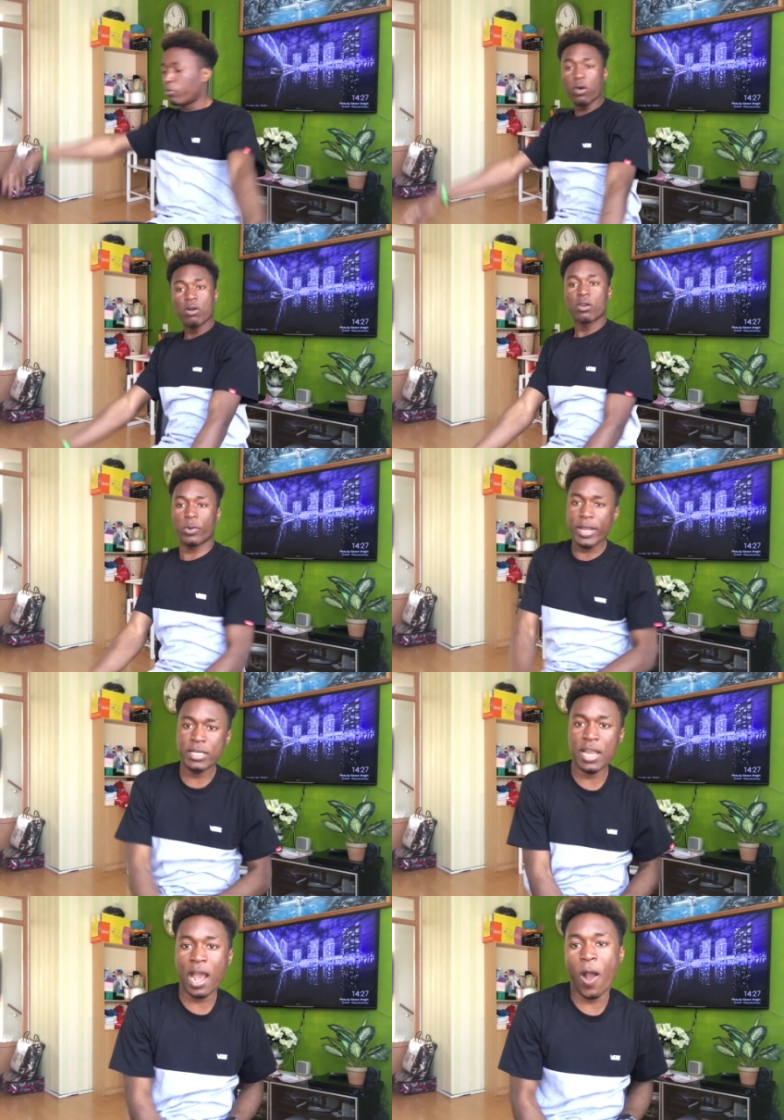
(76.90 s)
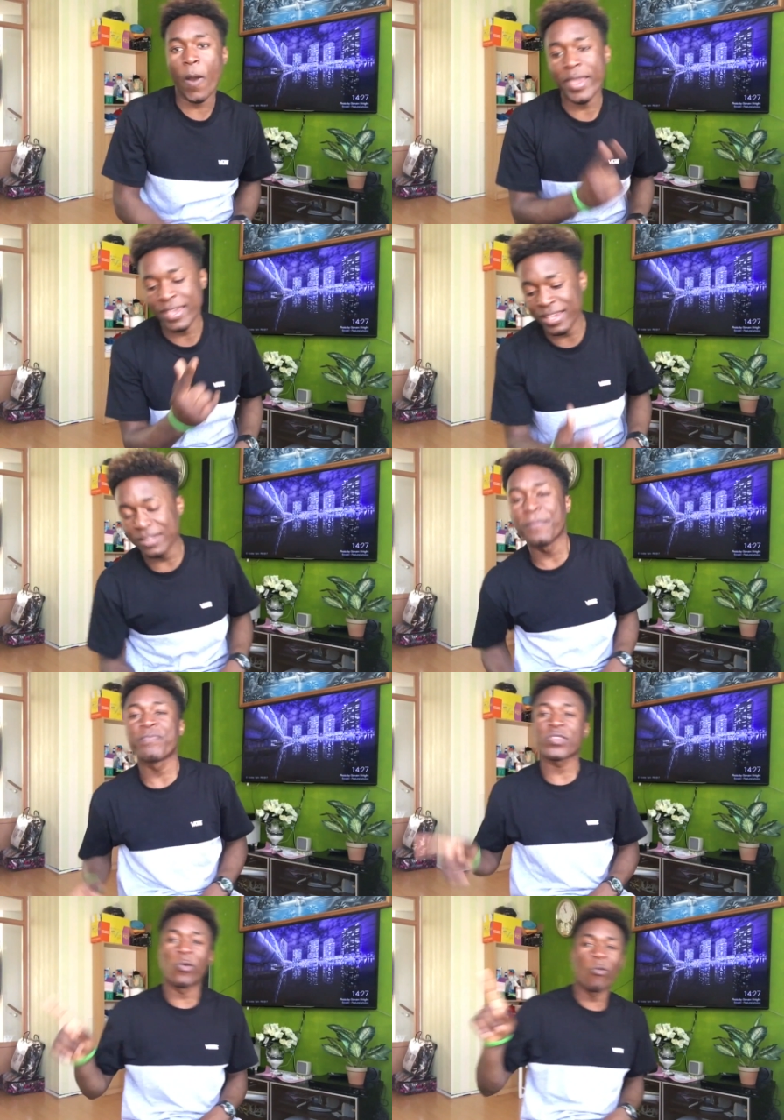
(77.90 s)
bro. Right now in
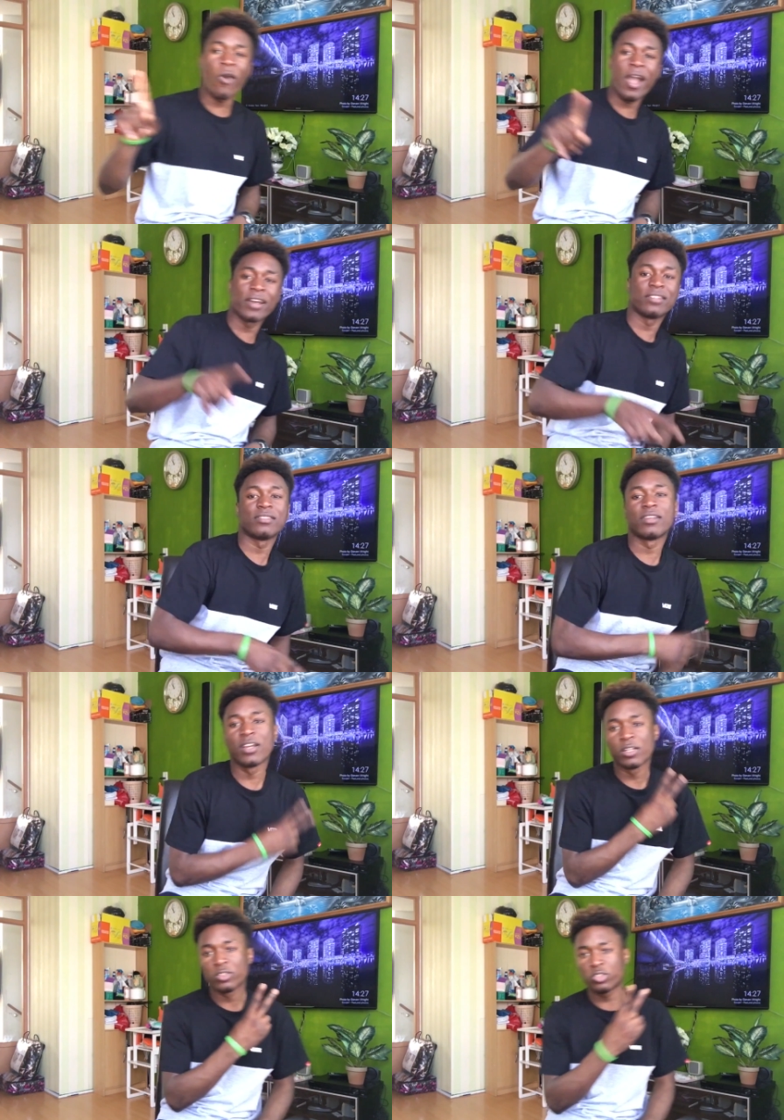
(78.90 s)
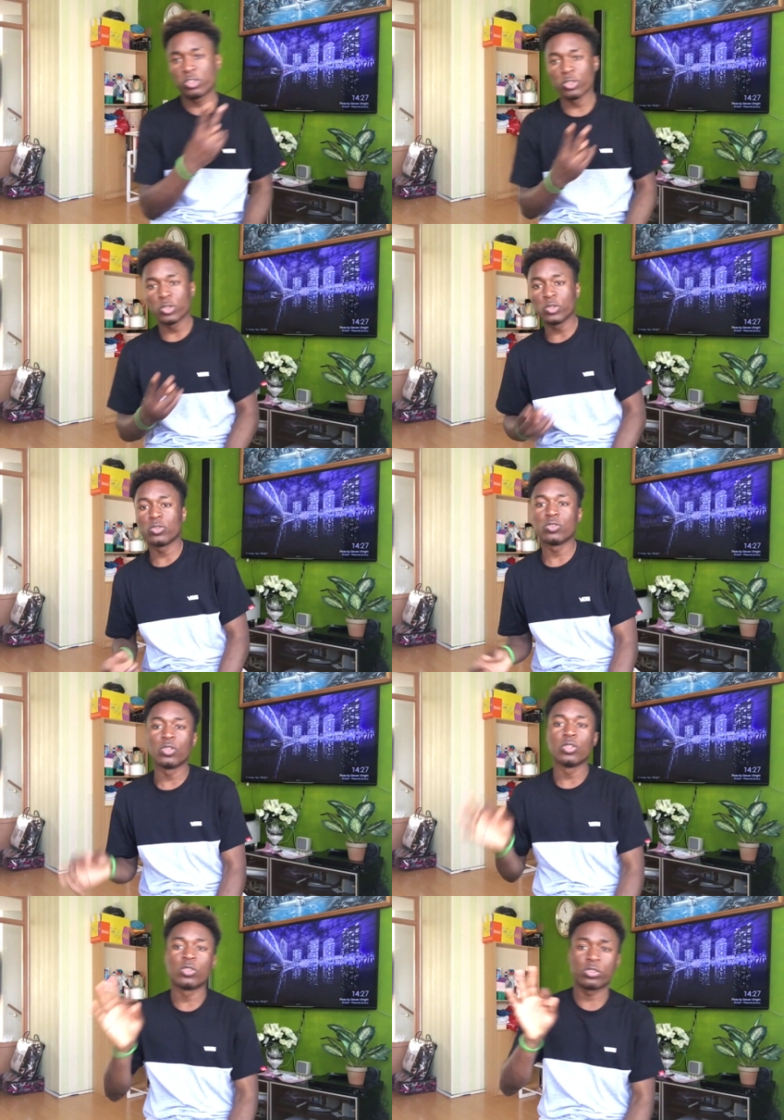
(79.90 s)
one, two,
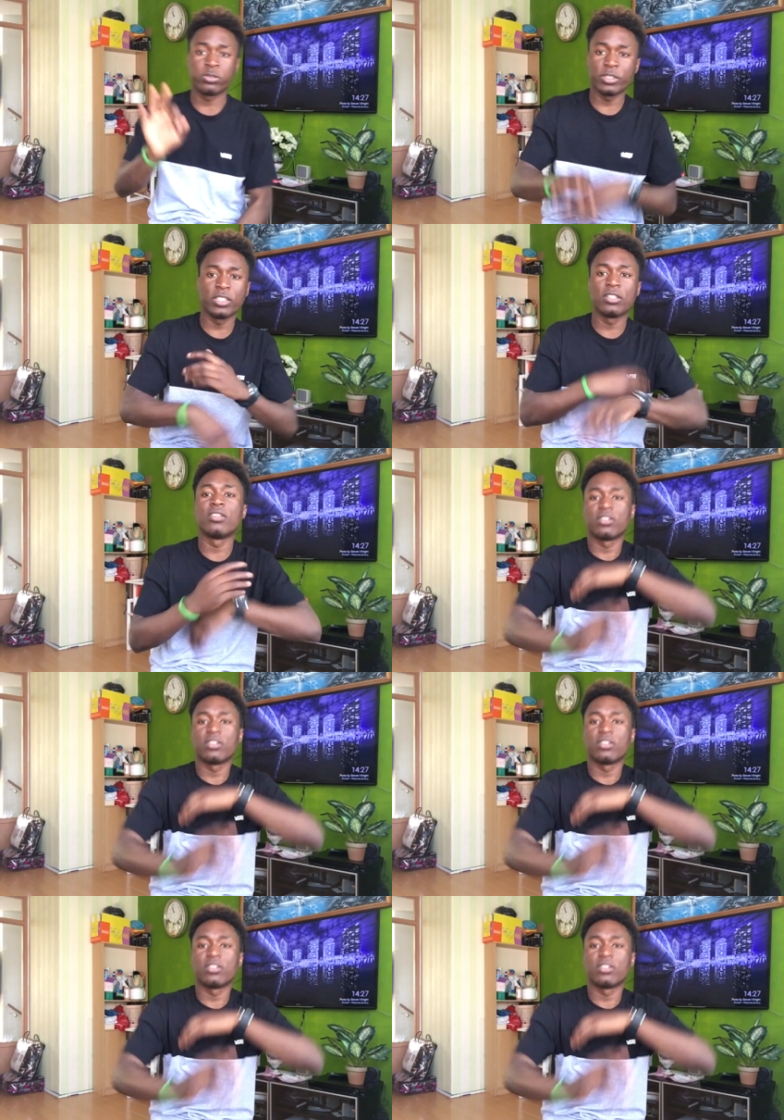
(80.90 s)
three,